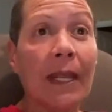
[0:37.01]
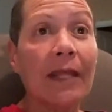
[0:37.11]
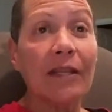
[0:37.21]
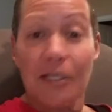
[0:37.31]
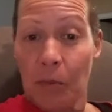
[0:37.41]

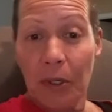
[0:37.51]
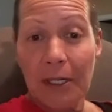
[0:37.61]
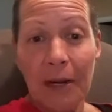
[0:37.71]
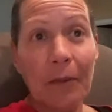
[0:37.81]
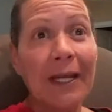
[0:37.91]
and this
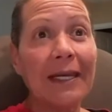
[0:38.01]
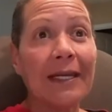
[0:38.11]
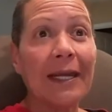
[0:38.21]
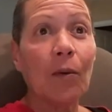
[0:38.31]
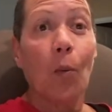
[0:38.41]
morning I weighed
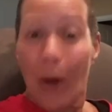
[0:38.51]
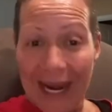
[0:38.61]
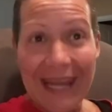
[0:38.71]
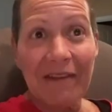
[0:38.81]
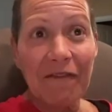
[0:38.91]
in at
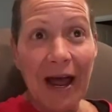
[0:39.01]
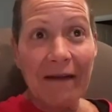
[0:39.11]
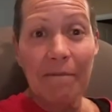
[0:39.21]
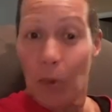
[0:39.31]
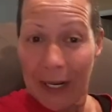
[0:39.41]

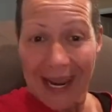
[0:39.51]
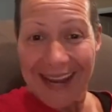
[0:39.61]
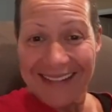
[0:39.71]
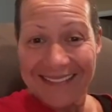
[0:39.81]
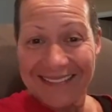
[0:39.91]
185.8.